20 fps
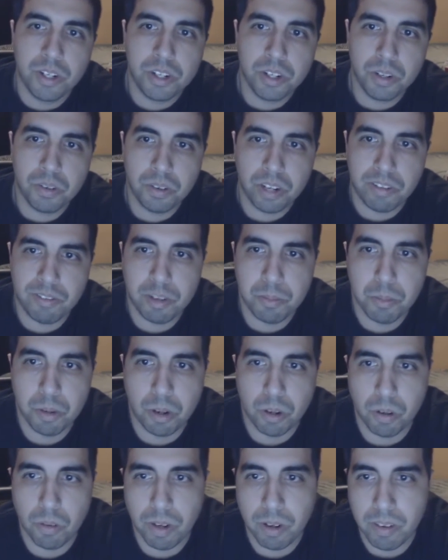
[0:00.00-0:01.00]
we should arrive
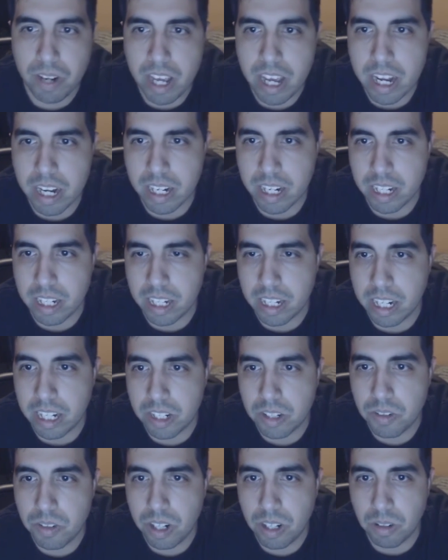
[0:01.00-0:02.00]
tomorrow around eight at the
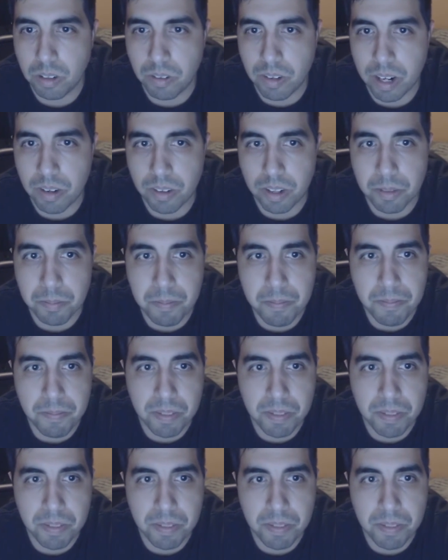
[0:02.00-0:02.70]
next trial ground.